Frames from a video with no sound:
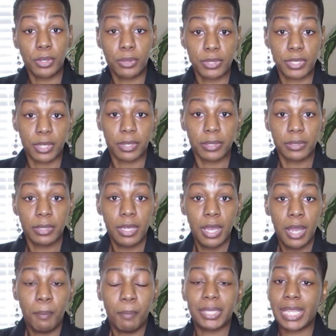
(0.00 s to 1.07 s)
user,
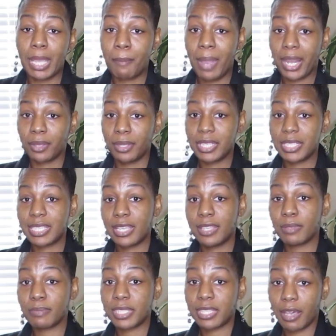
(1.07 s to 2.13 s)
but they might only see
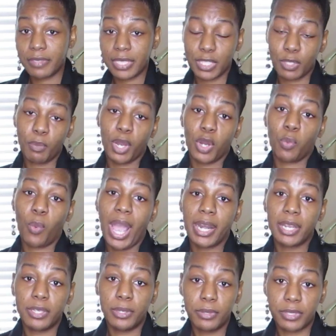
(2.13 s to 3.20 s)
themselves as a
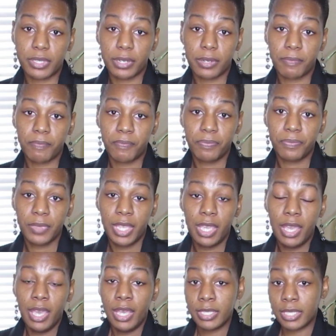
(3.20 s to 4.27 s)
marijuana user.
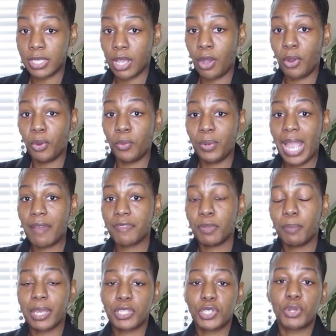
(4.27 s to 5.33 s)
So we have to
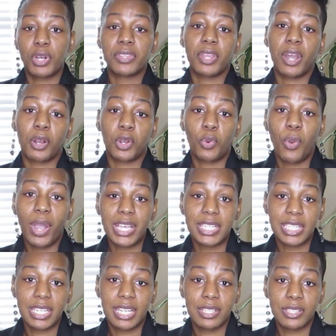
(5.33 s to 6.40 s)
make sure that our
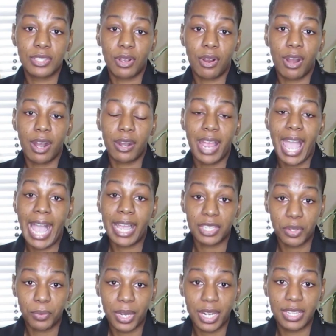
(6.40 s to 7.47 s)
questions are
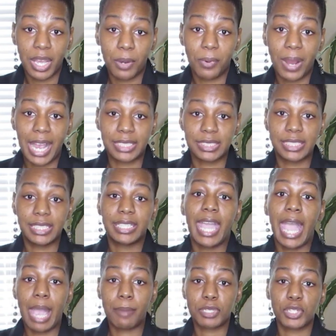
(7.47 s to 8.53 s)
accurate and that we're actually
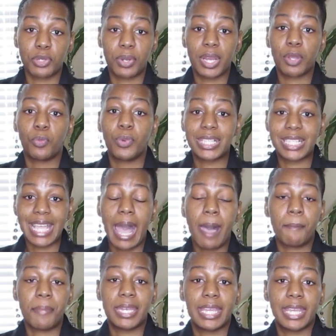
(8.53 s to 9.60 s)
capturing what's
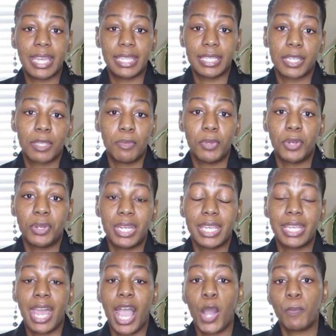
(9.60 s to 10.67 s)
happening in the community
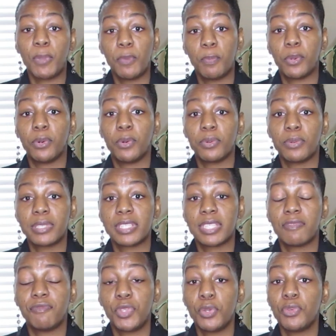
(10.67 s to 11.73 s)
and how people
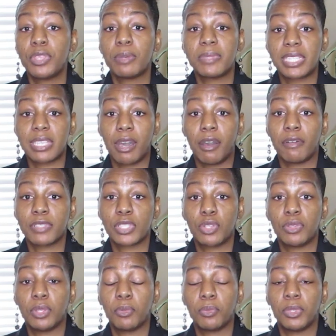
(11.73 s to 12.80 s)
view themselves
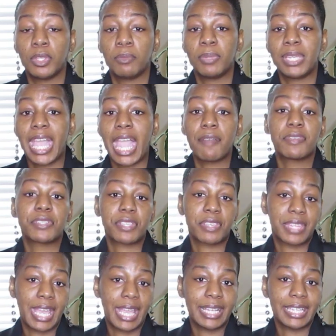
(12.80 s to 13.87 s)
and the, the behaviors that
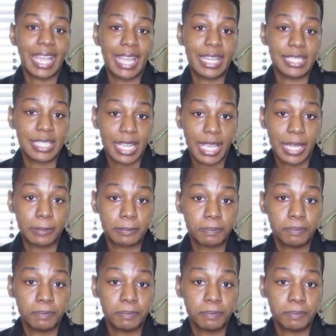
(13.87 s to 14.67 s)
they engage in.